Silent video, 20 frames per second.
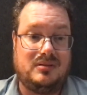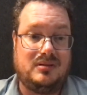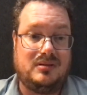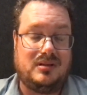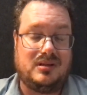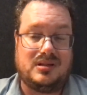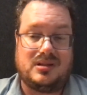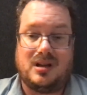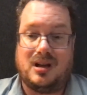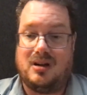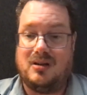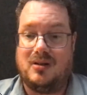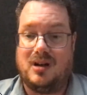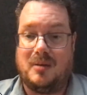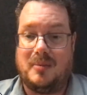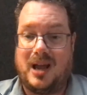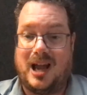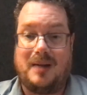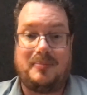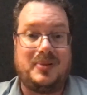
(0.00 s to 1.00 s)
So I'm
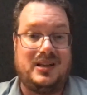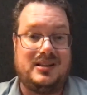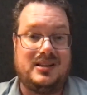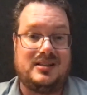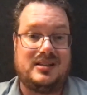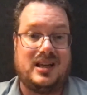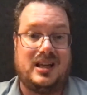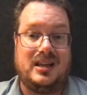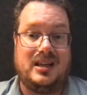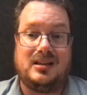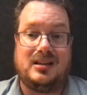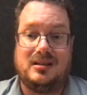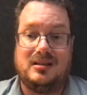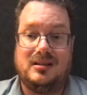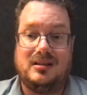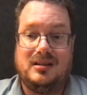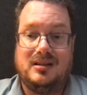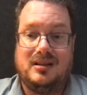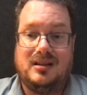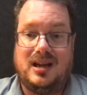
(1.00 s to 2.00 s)
happy to take
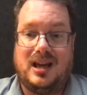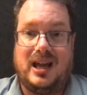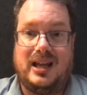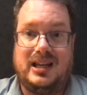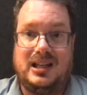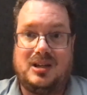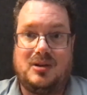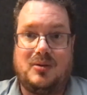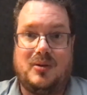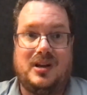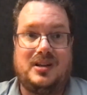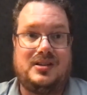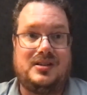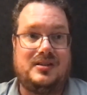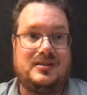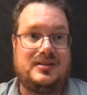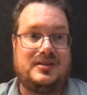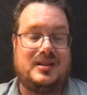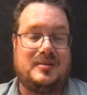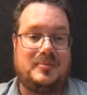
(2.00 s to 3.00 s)
any
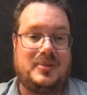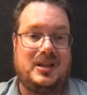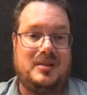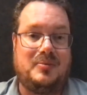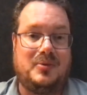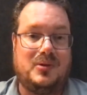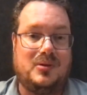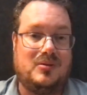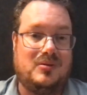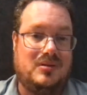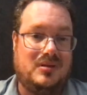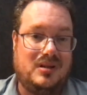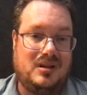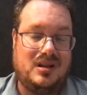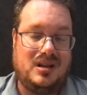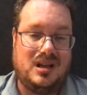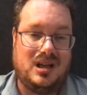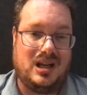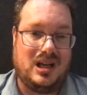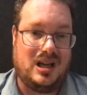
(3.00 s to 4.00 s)
questions that people
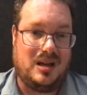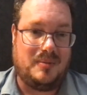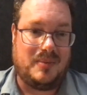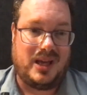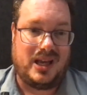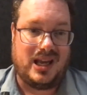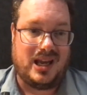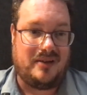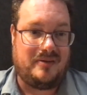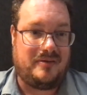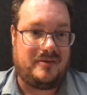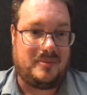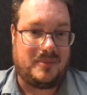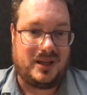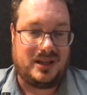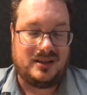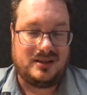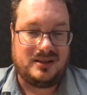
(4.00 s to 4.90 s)
may have for me.